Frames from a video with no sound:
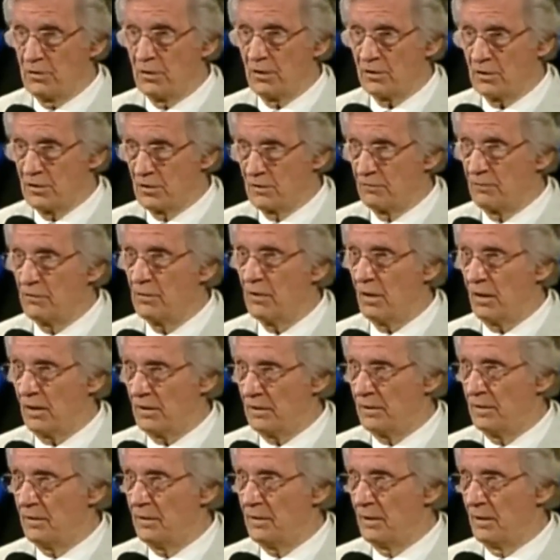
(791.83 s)
touch of
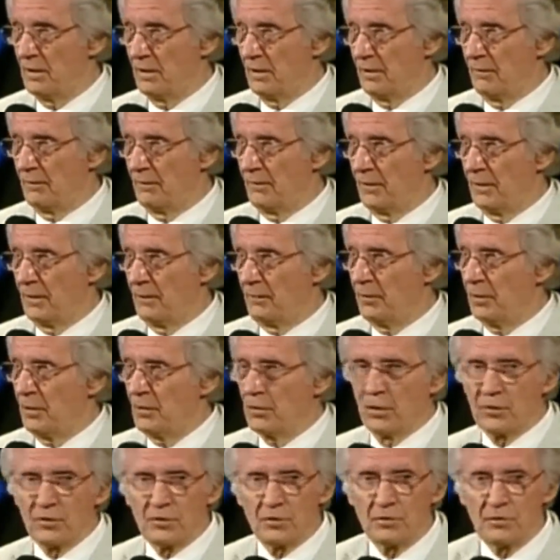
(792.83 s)
God
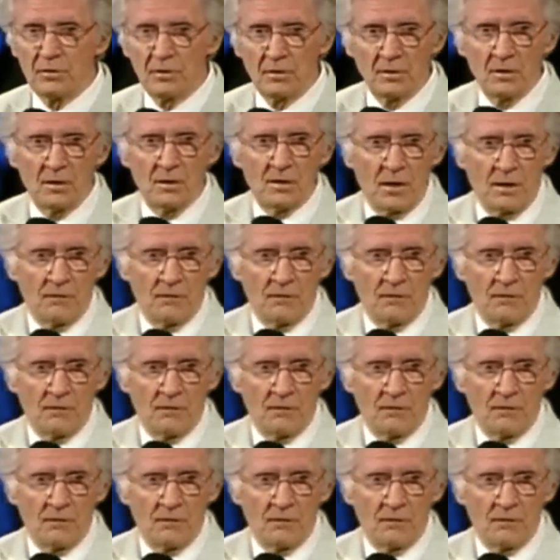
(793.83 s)
because you didn't